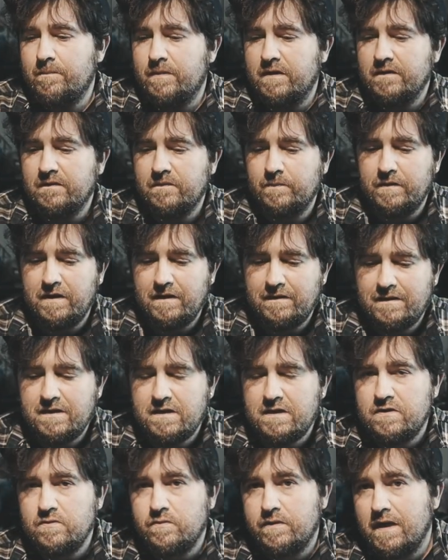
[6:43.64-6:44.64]
bucks, but I
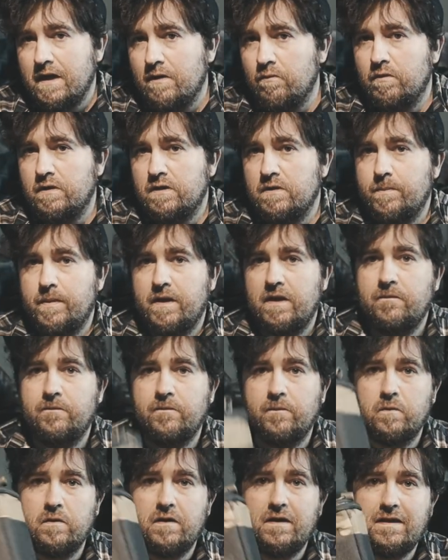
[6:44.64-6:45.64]
think you get what you pay
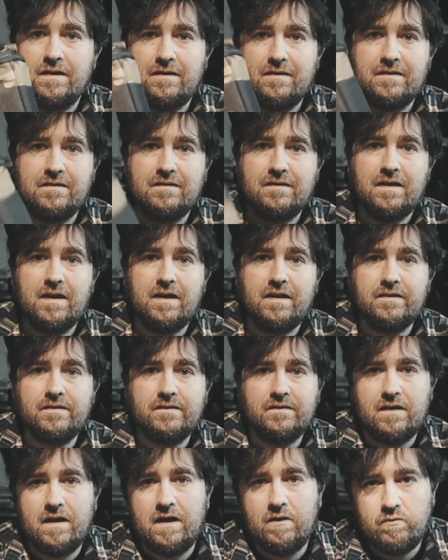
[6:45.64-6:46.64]
for in this
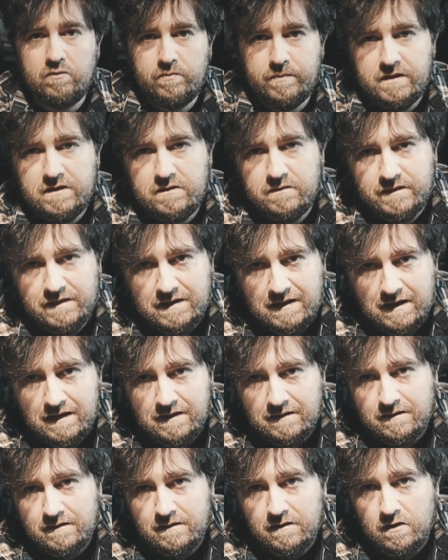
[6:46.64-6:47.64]
case. I will be using
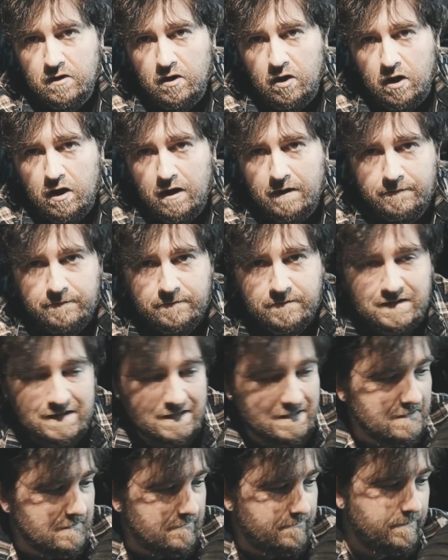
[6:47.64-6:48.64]
it off
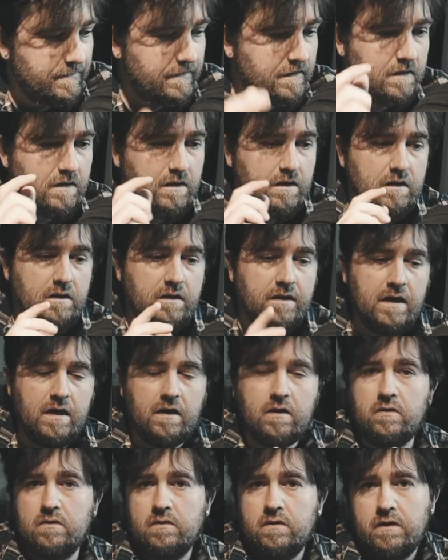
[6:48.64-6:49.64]
tin.
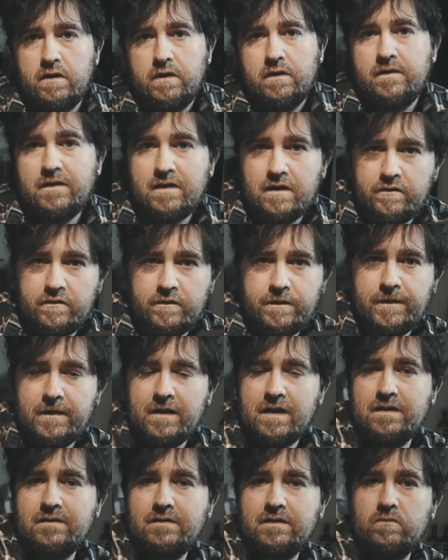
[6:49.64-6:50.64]
Now, the other
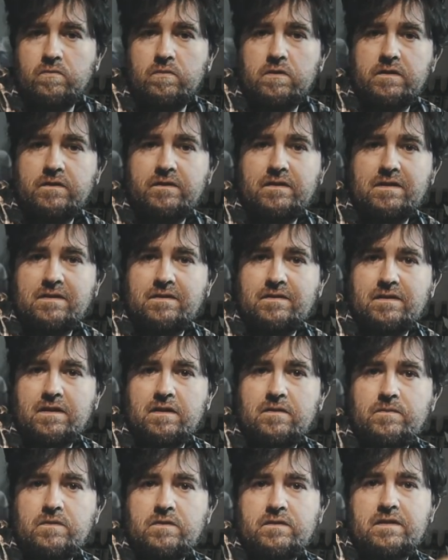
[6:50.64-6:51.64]
thing I did was,
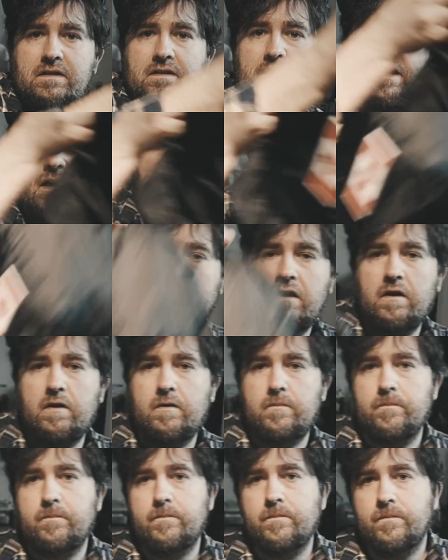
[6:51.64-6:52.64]
instead of using that,
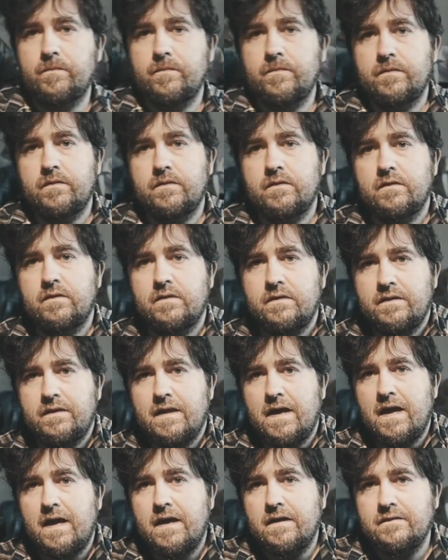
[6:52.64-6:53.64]

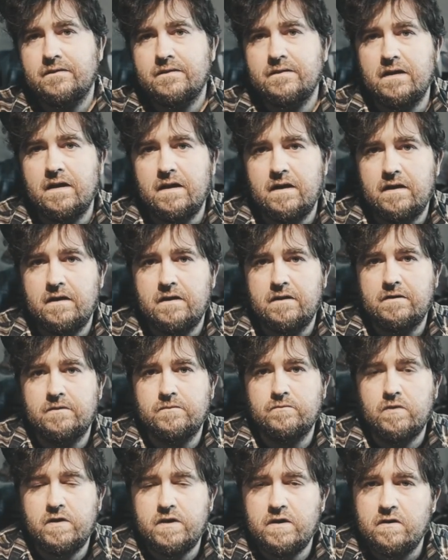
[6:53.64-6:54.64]

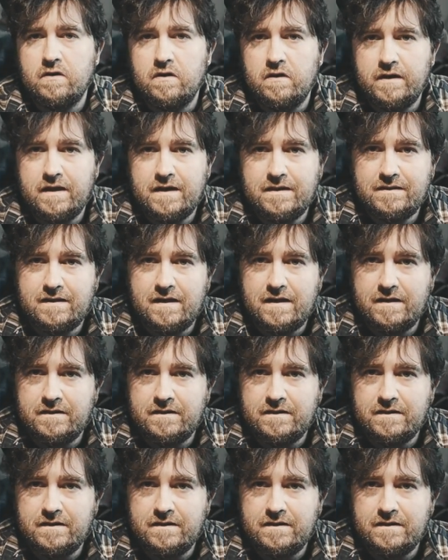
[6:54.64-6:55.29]
what do you call that?